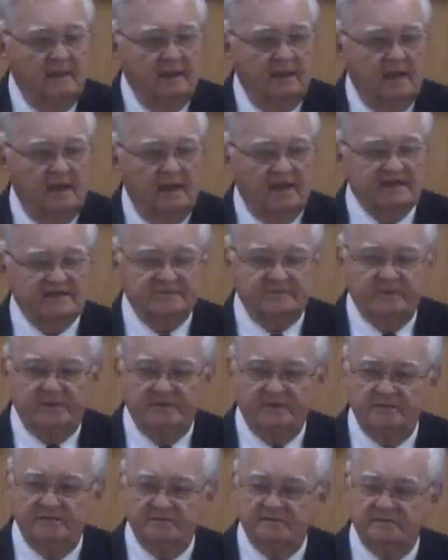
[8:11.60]

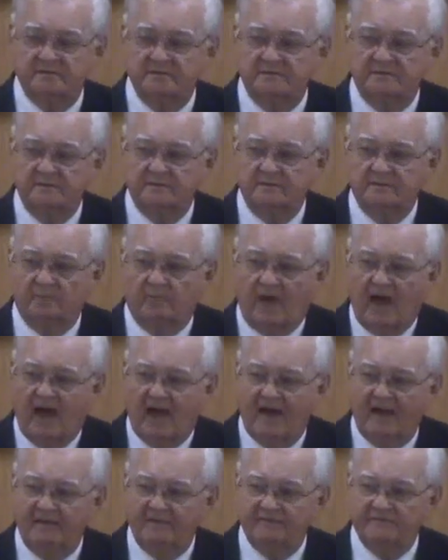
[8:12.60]
husbands,
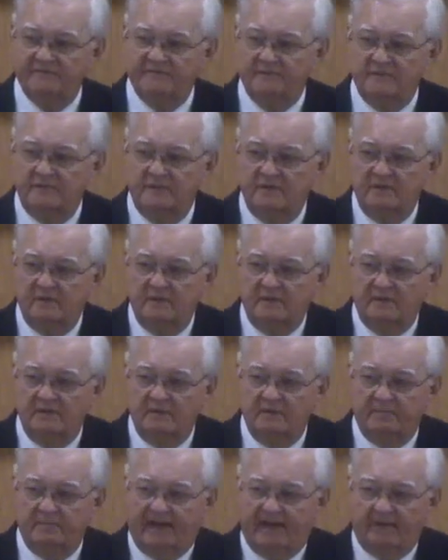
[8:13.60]
wives,
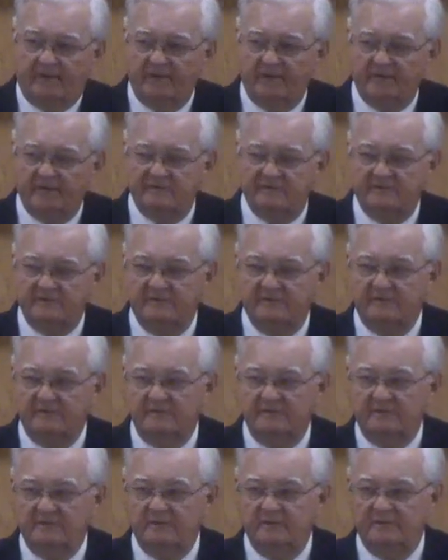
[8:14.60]
parents,
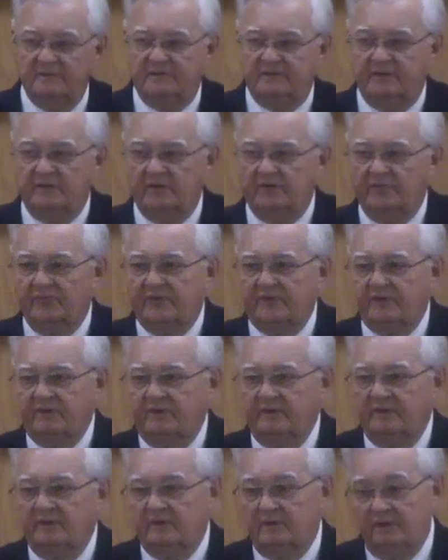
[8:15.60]
children,
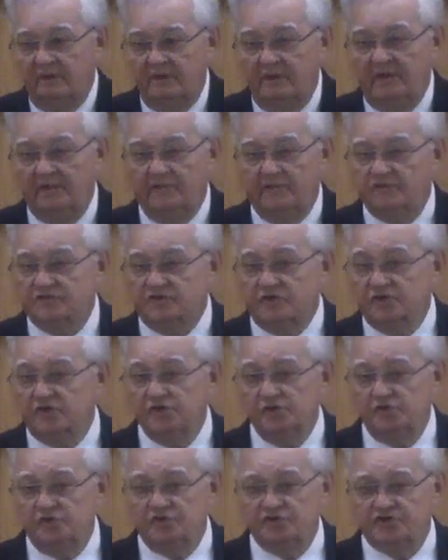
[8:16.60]
in the
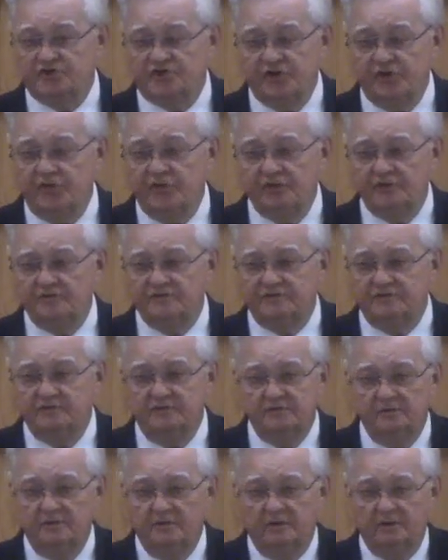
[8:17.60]
schools, students,
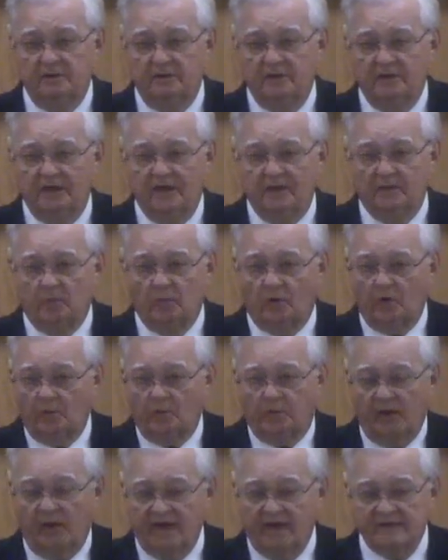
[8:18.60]
at
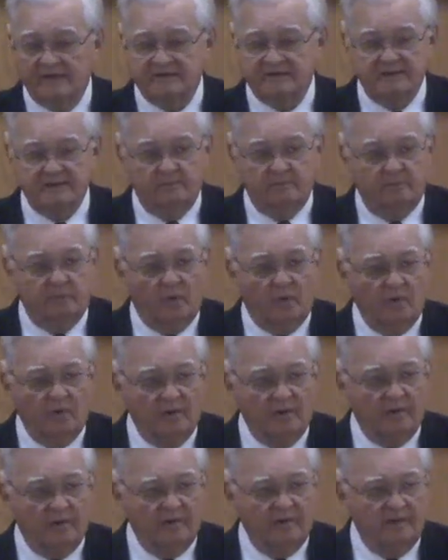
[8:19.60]
workplace,
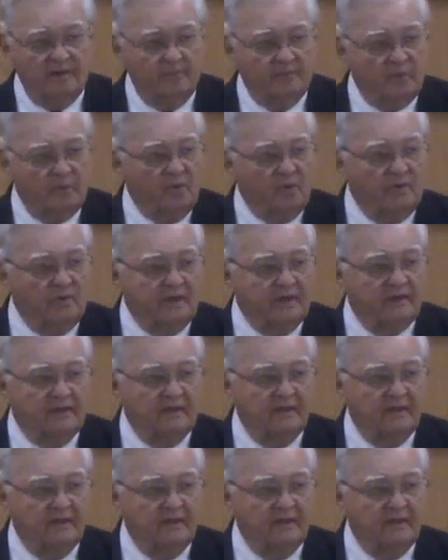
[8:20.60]
employer, employee.